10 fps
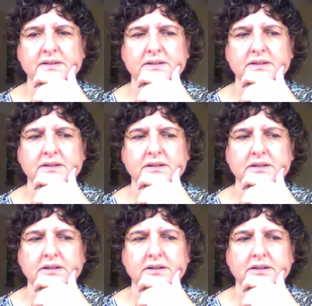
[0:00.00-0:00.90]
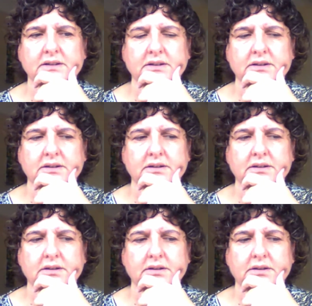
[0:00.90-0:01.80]

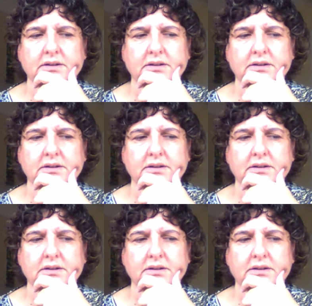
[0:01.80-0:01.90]
(no one is talking)